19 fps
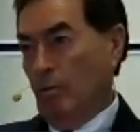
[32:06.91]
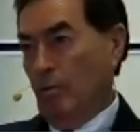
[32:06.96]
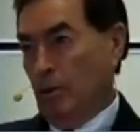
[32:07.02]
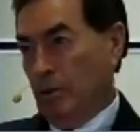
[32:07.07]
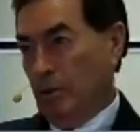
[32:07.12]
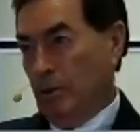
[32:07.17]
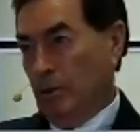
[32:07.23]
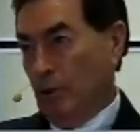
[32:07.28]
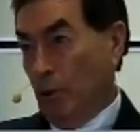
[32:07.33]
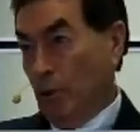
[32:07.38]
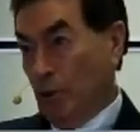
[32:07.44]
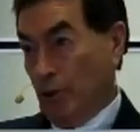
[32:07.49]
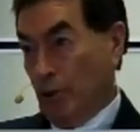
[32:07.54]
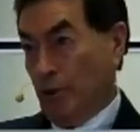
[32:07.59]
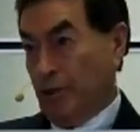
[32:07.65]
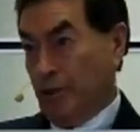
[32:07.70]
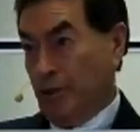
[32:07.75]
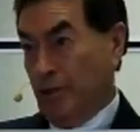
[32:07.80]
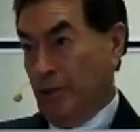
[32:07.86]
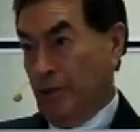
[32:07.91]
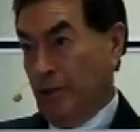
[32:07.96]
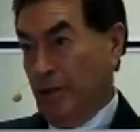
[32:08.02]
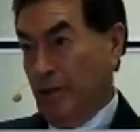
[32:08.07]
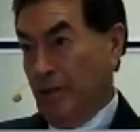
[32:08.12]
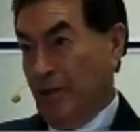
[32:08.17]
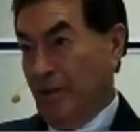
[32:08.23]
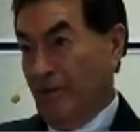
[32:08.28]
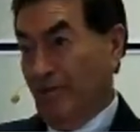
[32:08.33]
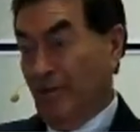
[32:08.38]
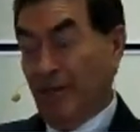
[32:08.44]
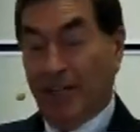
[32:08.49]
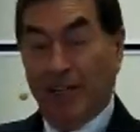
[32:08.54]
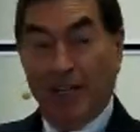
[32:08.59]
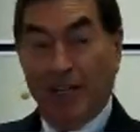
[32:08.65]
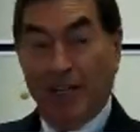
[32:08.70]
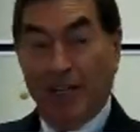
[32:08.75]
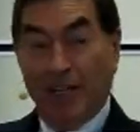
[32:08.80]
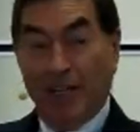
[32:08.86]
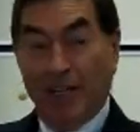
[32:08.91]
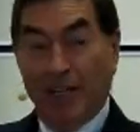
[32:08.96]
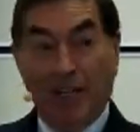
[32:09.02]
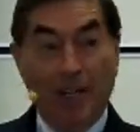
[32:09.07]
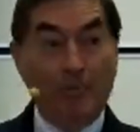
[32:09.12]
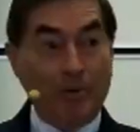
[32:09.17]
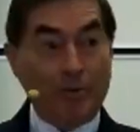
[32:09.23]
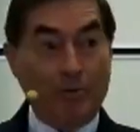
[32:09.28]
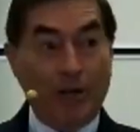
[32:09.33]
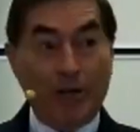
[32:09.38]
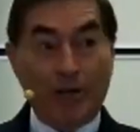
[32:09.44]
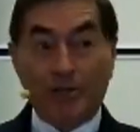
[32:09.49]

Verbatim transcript: doors where the Hebrews were,